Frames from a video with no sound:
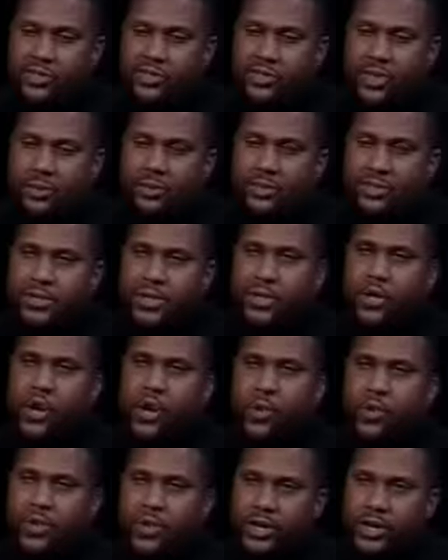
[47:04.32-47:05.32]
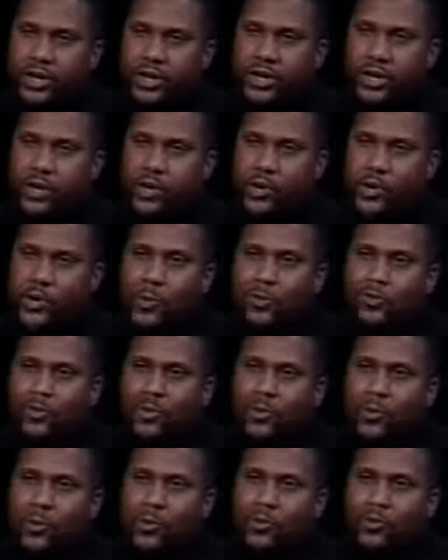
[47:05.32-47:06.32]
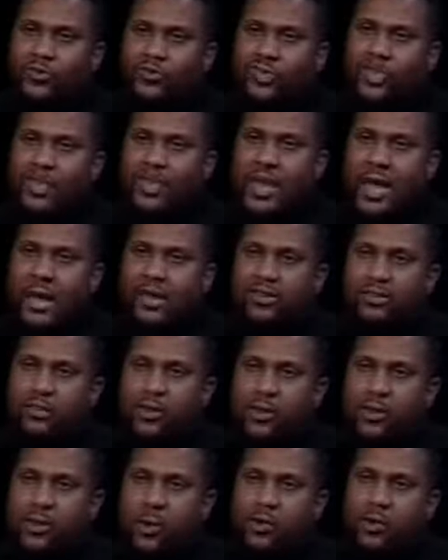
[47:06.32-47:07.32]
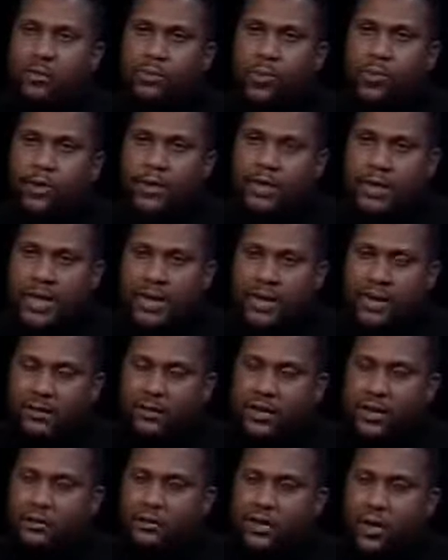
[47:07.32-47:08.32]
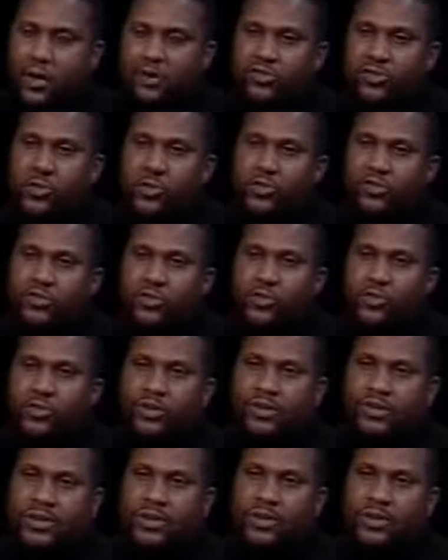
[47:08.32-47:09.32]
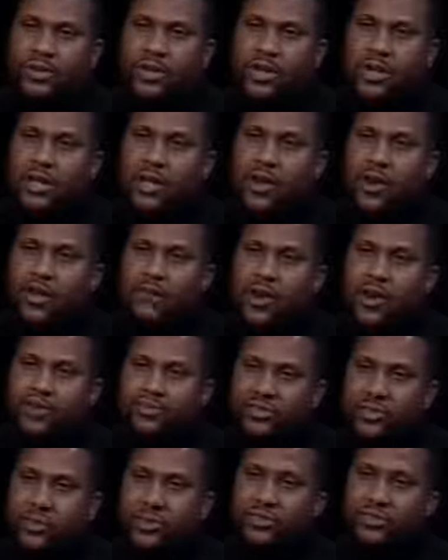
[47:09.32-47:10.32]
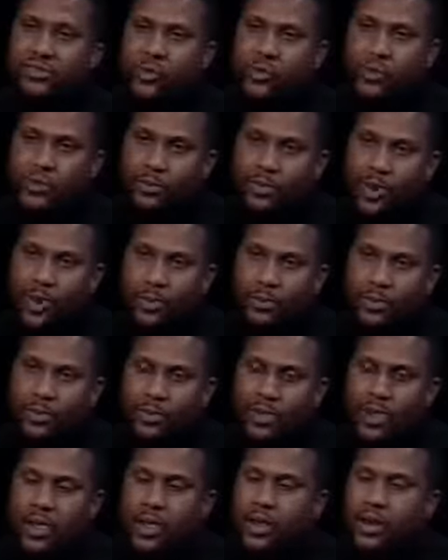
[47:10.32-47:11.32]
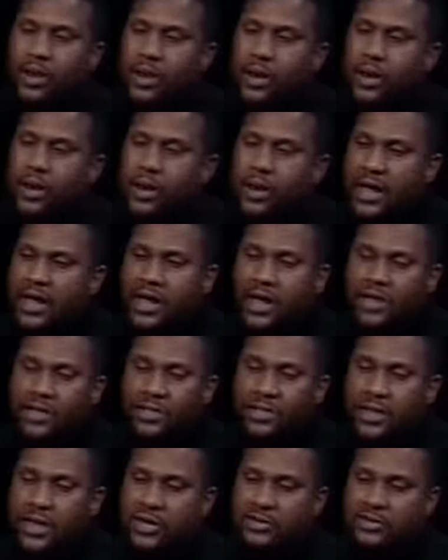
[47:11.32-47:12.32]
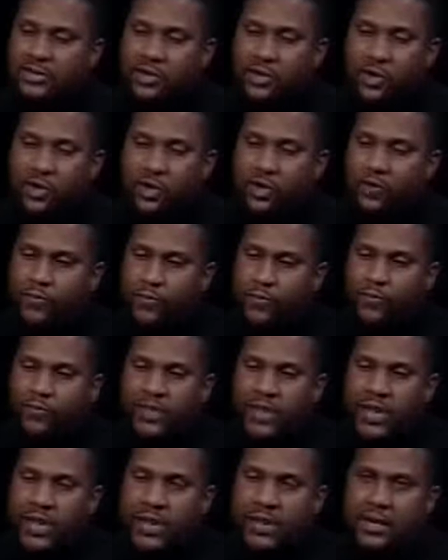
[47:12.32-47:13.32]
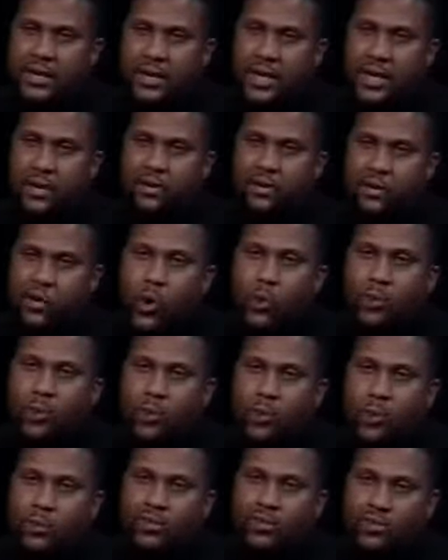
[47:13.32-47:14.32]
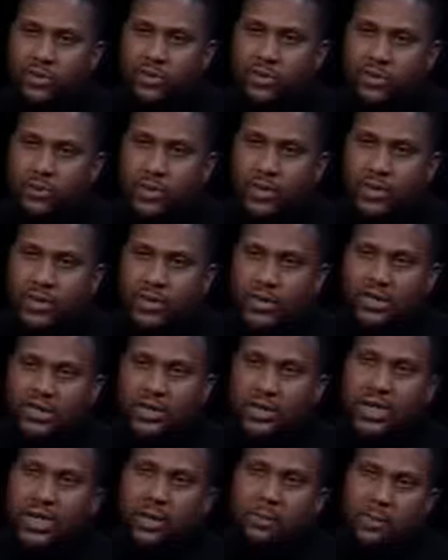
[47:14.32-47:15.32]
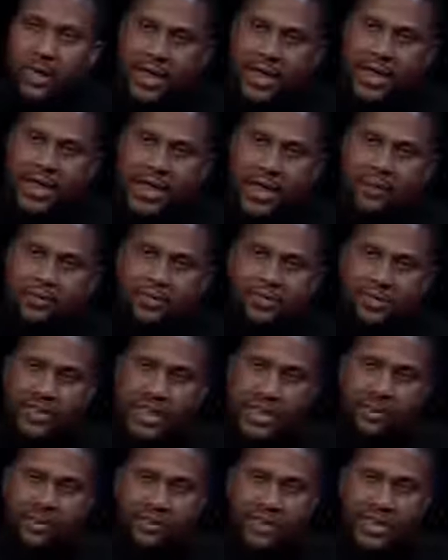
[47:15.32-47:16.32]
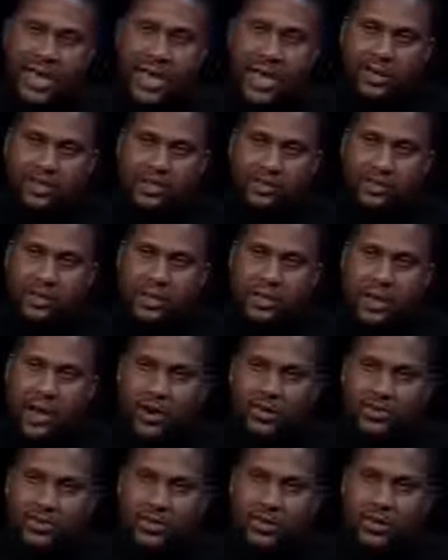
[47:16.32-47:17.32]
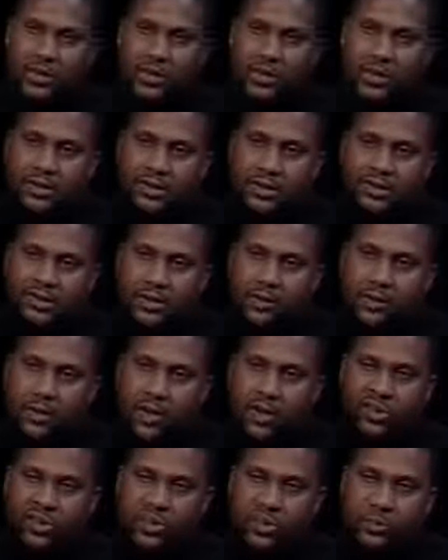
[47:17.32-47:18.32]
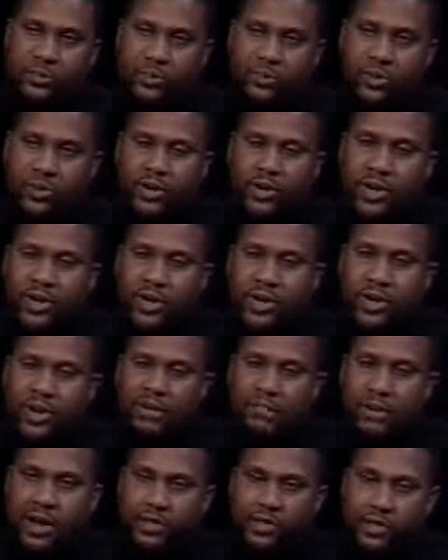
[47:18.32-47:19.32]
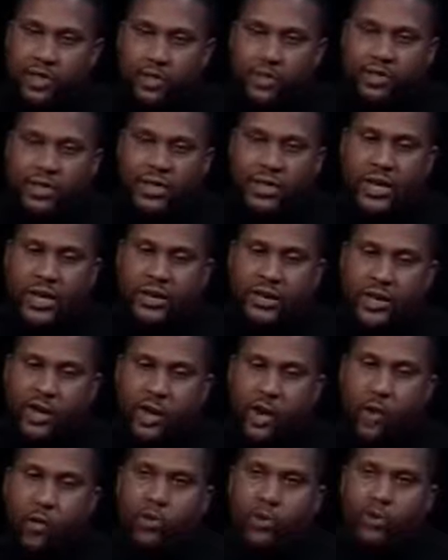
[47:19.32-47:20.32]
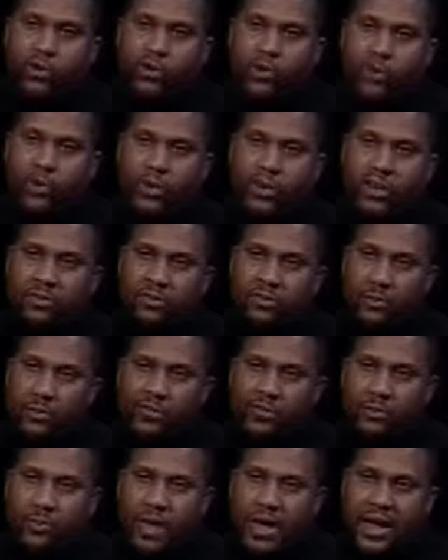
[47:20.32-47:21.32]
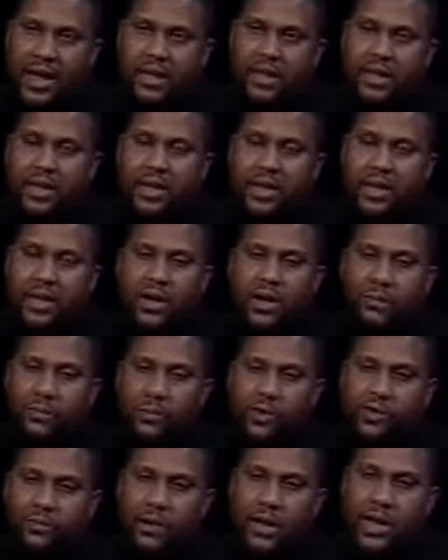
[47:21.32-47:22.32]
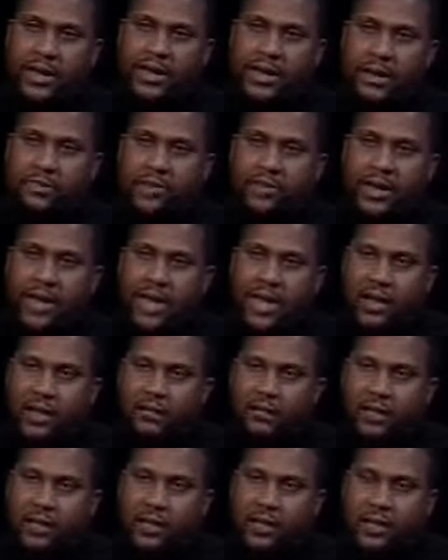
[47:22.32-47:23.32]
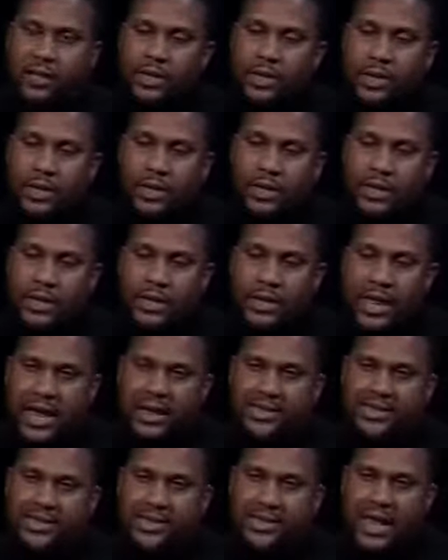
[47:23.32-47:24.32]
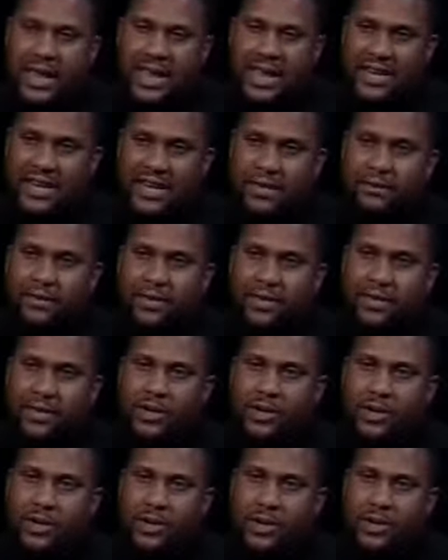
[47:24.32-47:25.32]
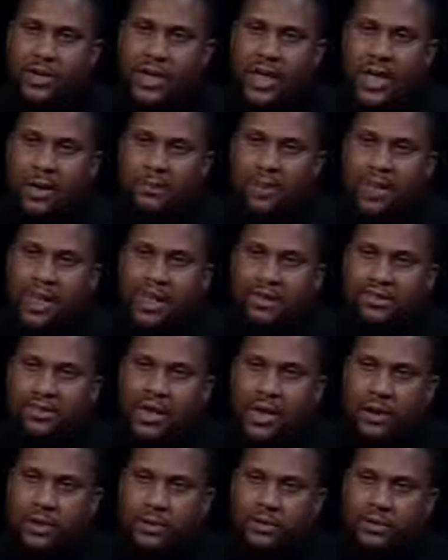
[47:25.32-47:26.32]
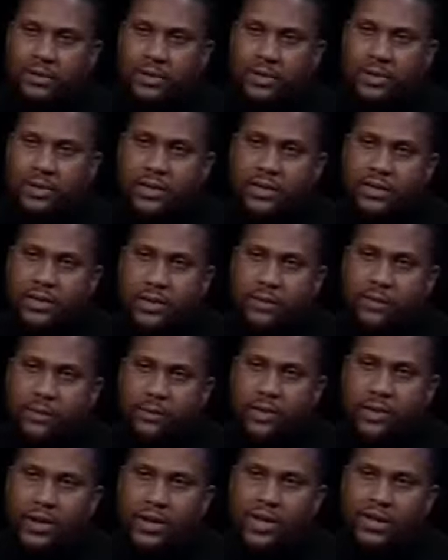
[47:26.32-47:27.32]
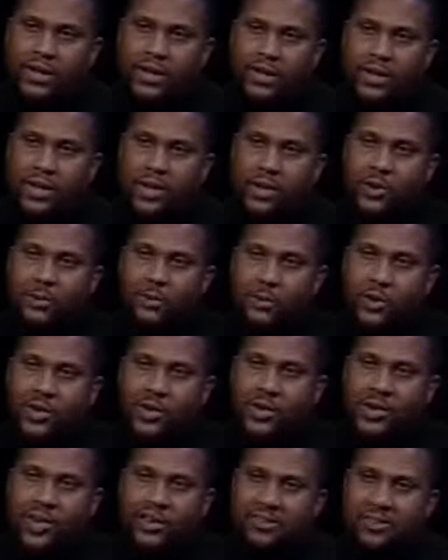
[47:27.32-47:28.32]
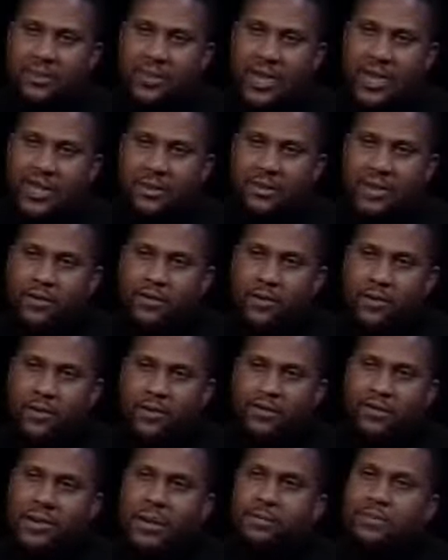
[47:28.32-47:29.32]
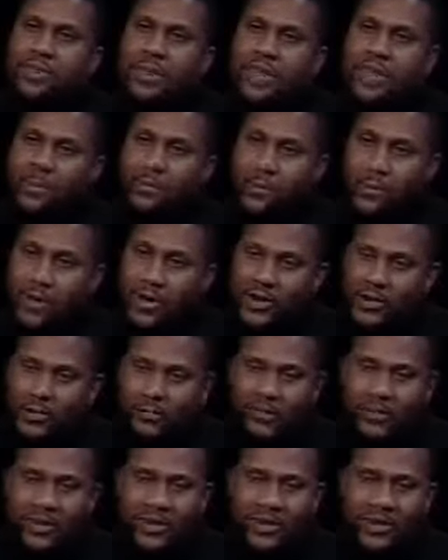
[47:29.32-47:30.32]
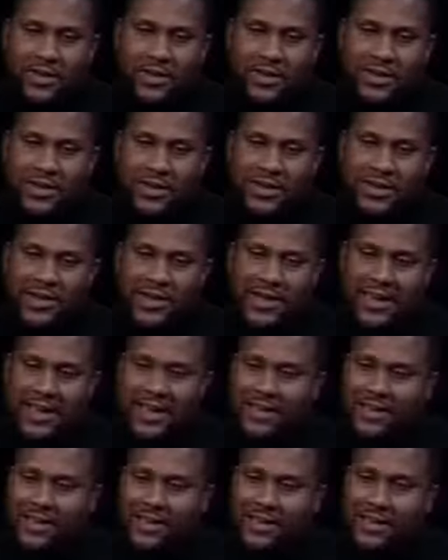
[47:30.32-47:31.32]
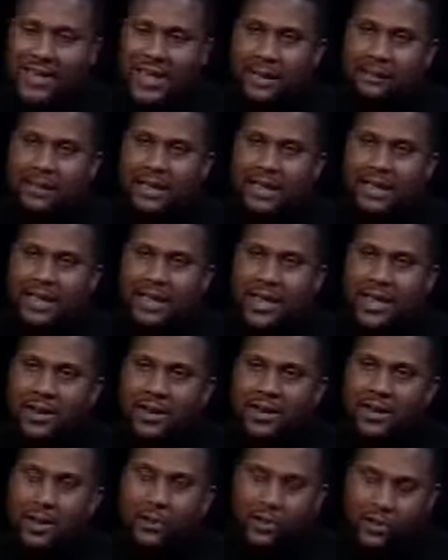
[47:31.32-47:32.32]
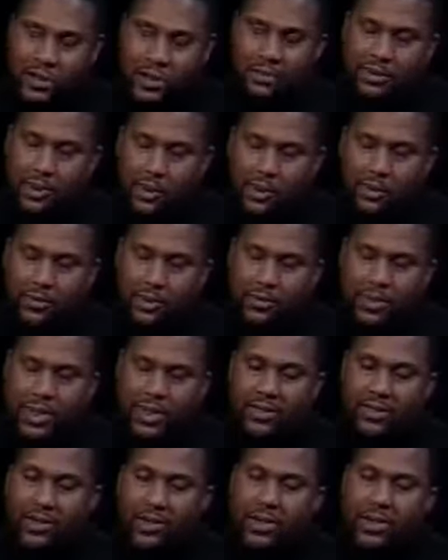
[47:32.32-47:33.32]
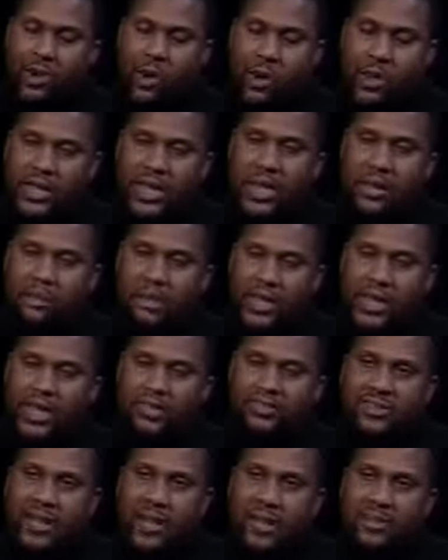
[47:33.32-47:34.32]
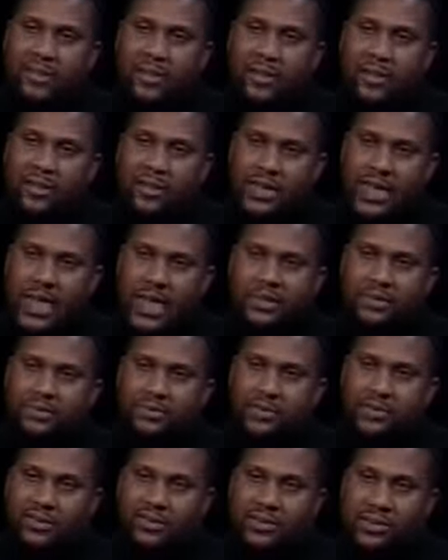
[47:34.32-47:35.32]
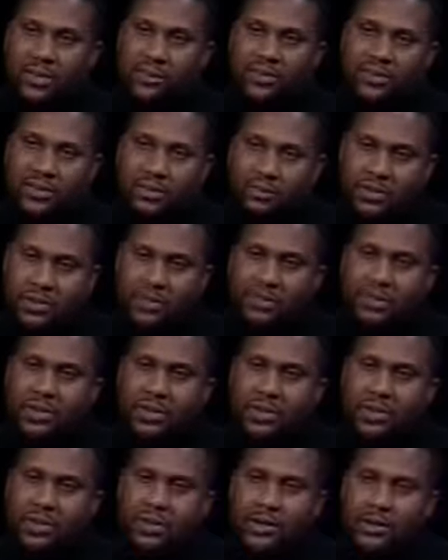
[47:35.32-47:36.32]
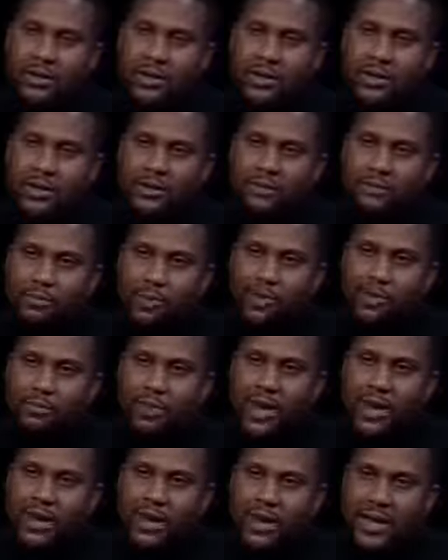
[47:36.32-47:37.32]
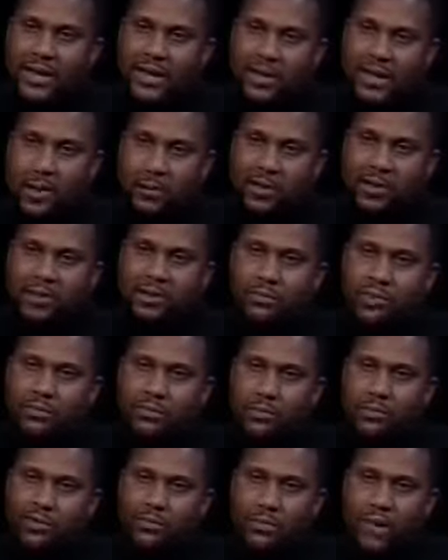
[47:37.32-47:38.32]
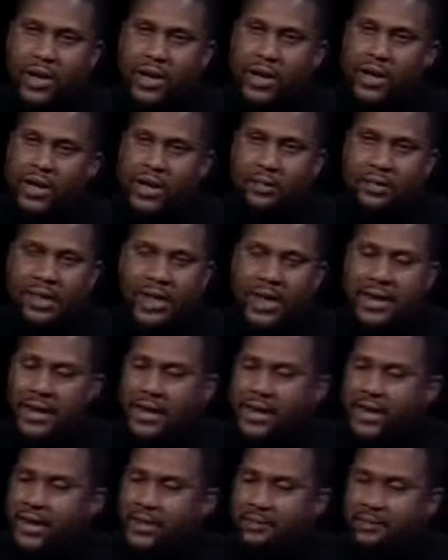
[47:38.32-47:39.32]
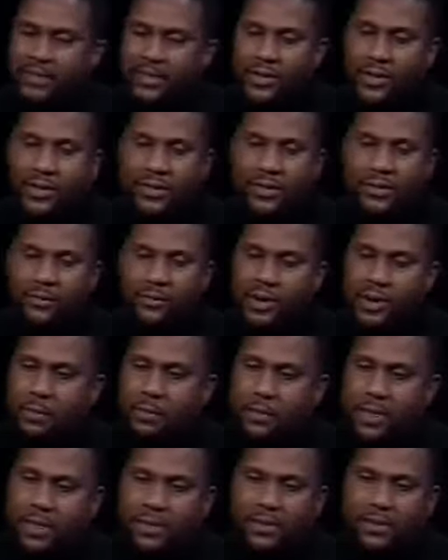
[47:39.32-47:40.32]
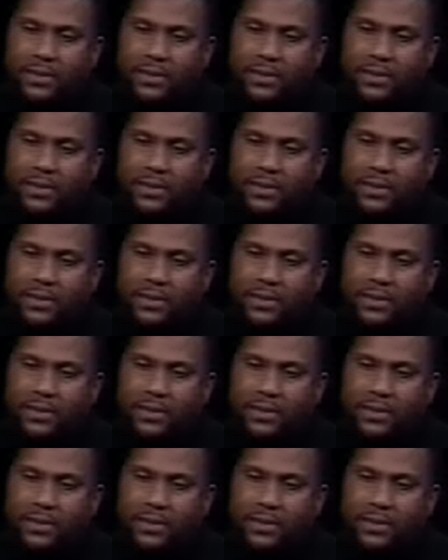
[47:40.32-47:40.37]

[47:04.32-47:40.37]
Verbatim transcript: named Doug Hogan who was a local city councilman in Kokomo, Indiana, but he was also the superintendent of our Sunday school department. Uh, and I got a chance to learn firsthand how noble public service really is by hanging out with this guy who was a councilman in our city, as I said, but also a member of my church. And Doug Hogan was friends with Birch Bayh. Uh, Birch Bayh came to town uh, in 1980 uh, on a campaign style. He was being uh, up for re-election, running against a guy you may have heard of named Dan Quayle. Uh, and uh, he came to Indiana, came to Kokomo rather, on a campaign stop. And the councilman said, I want you to meet uh, Birch Bayh tonight. And I went to meet Birch Bayh. And that night, when I met